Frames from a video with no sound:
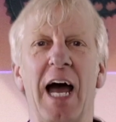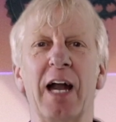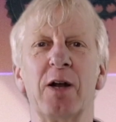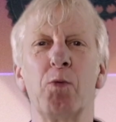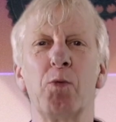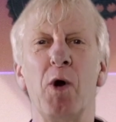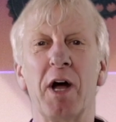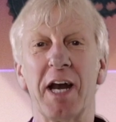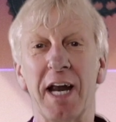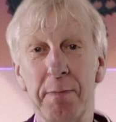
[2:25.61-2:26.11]

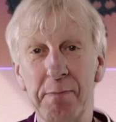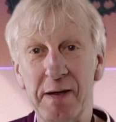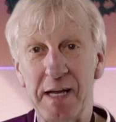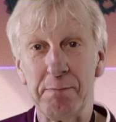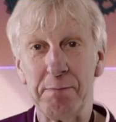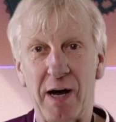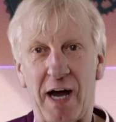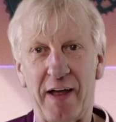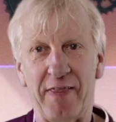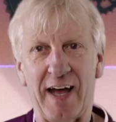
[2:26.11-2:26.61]
And what I
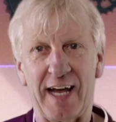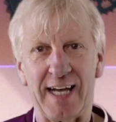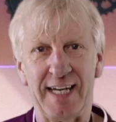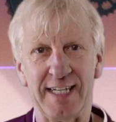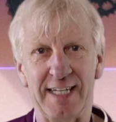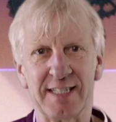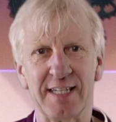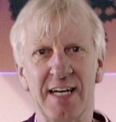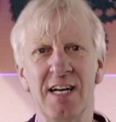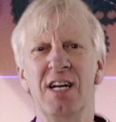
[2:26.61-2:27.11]
mean by that
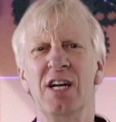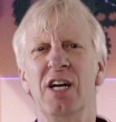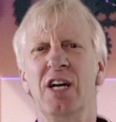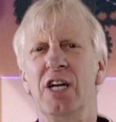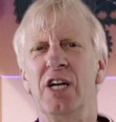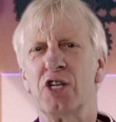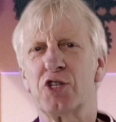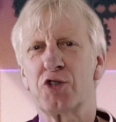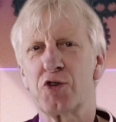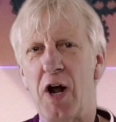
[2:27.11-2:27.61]
is
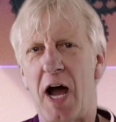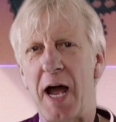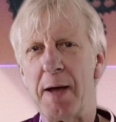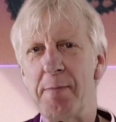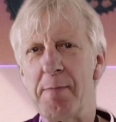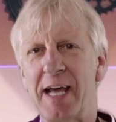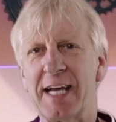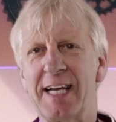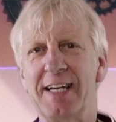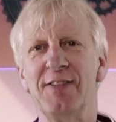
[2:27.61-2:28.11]
try
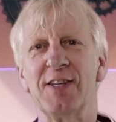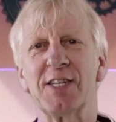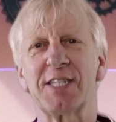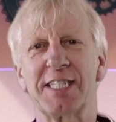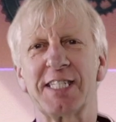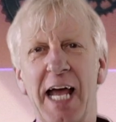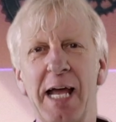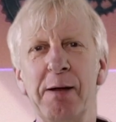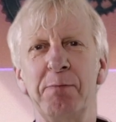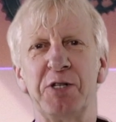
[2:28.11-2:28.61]
making the
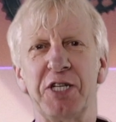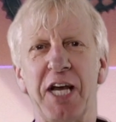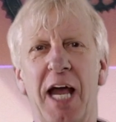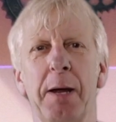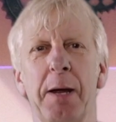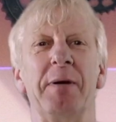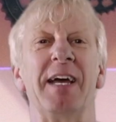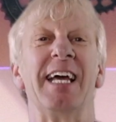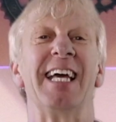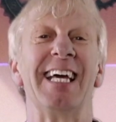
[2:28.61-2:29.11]
same
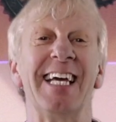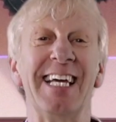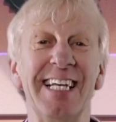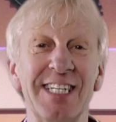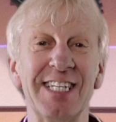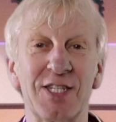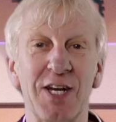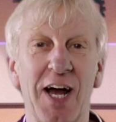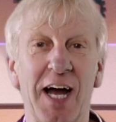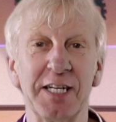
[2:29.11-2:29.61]
shape
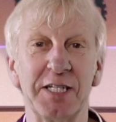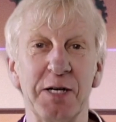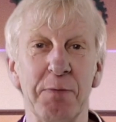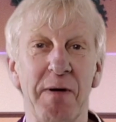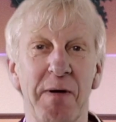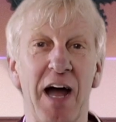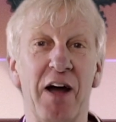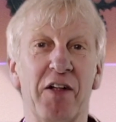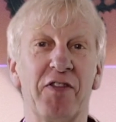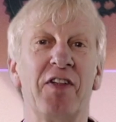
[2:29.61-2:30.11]
inside your
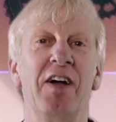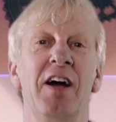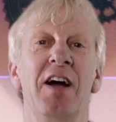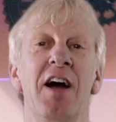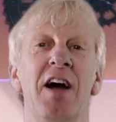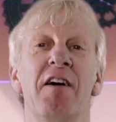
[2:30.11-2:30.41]
mouth